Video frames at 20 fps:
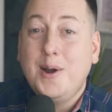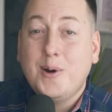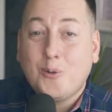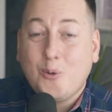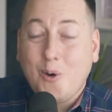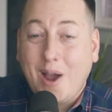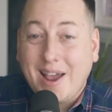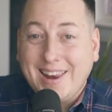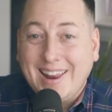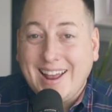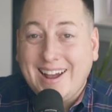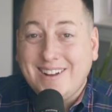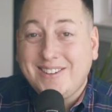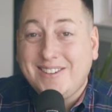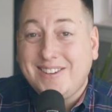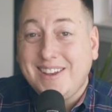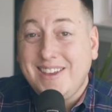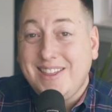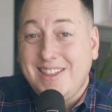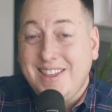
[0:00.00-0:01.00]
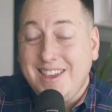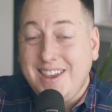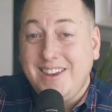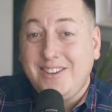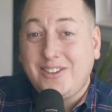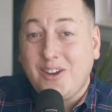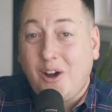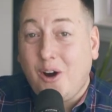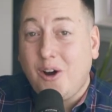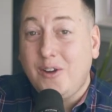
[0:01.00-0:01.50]
Write it out and say,
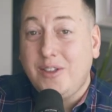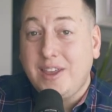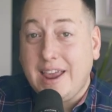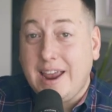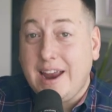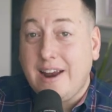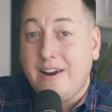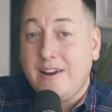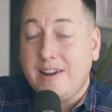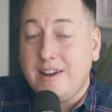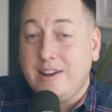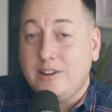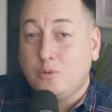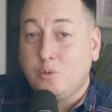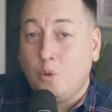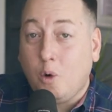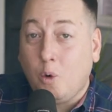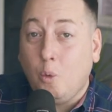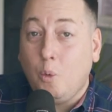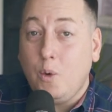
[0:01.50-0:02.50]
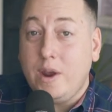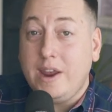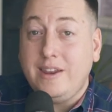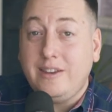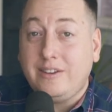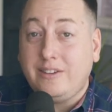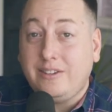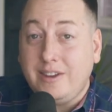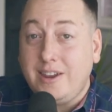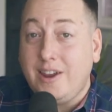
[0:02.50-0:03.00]
These are the areas where we
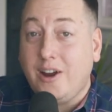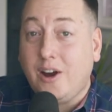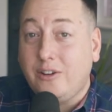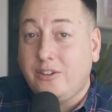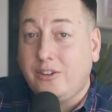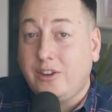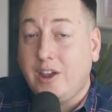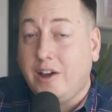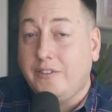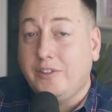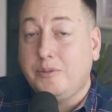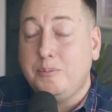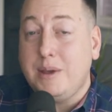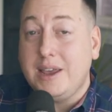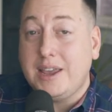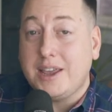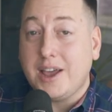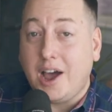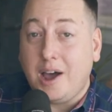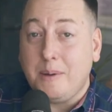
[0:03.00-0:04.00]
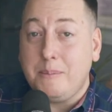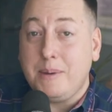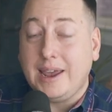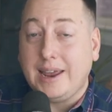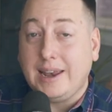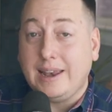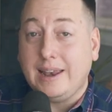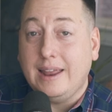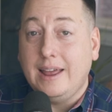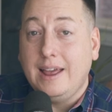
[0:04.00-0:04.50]
see ourselves
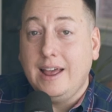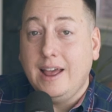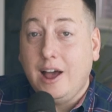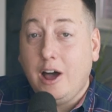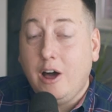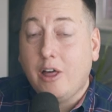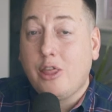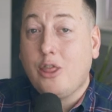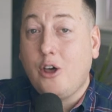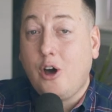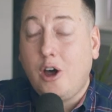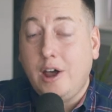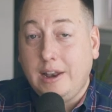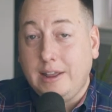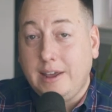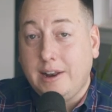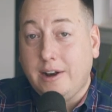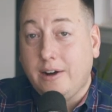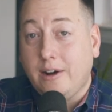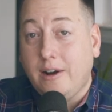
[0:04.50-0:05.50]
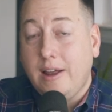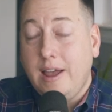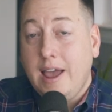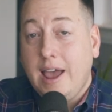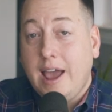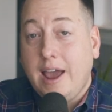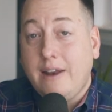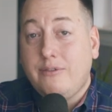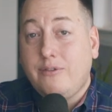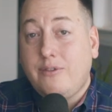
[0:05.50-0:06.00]
becoming a thought leader,
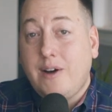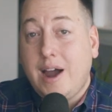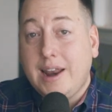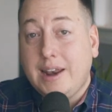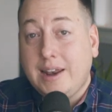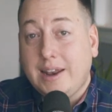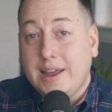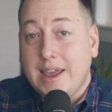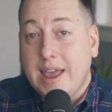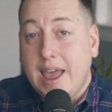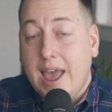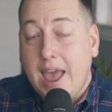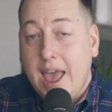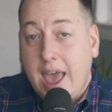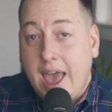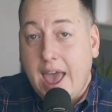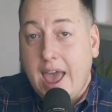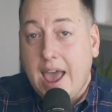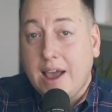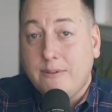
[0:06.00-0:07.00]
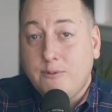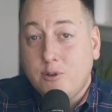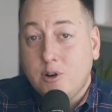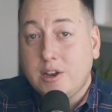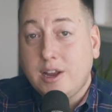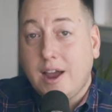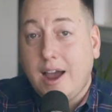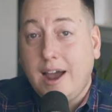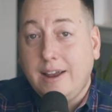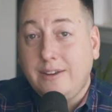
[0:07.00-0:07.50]
and finally,
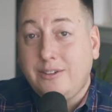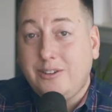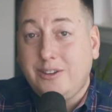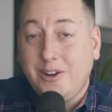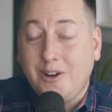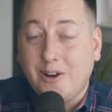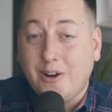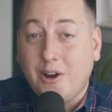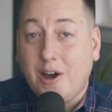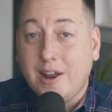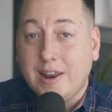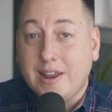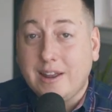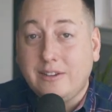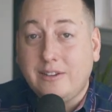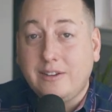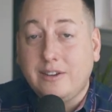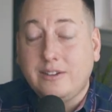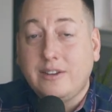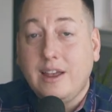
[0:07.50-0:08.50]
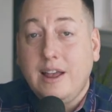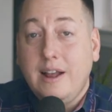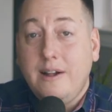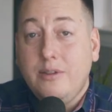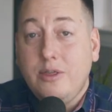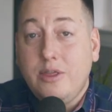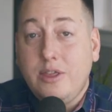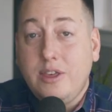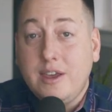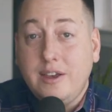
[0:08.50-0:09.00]
advertise to your audiences.
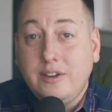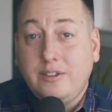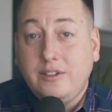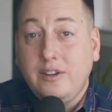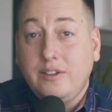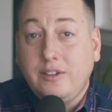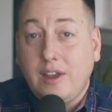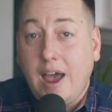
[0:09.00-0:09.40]
This is